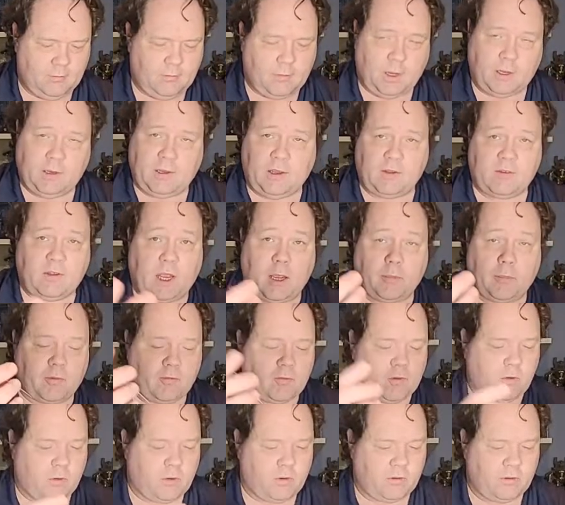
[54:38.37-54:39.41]
My desktop, of
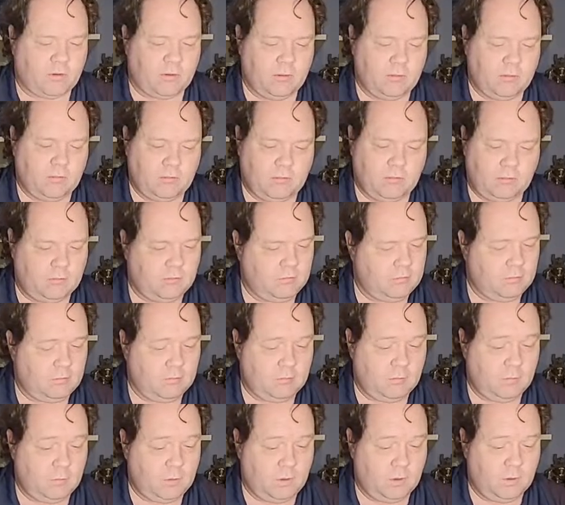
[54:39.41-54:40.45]
course,
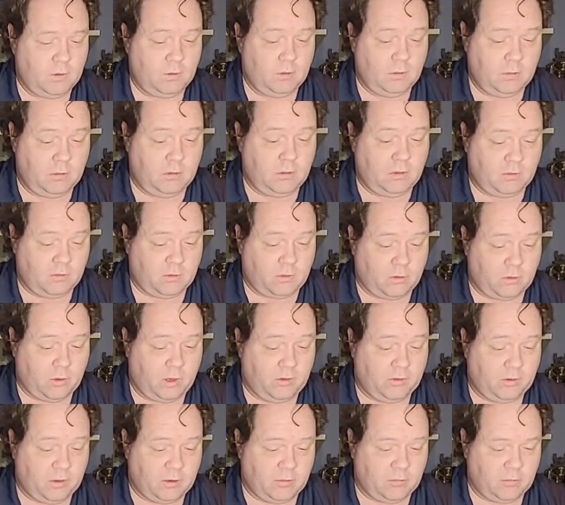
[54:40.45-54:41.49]
is a
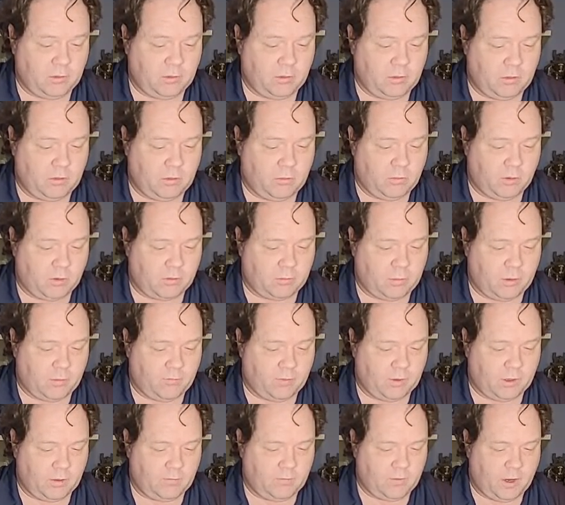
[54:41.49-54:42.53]
grunty computer. It works
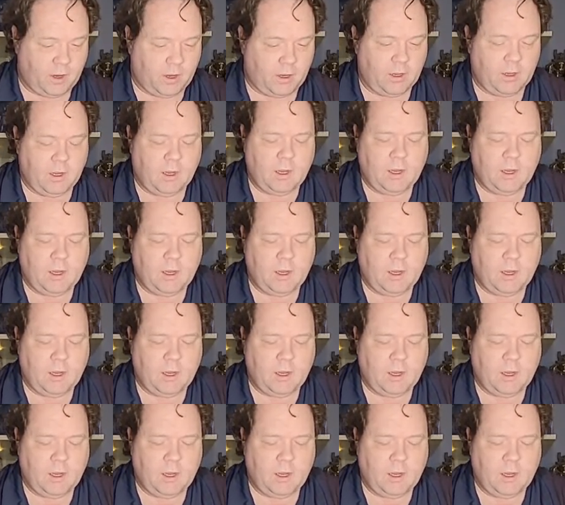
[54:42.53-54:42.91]
perfectly fine.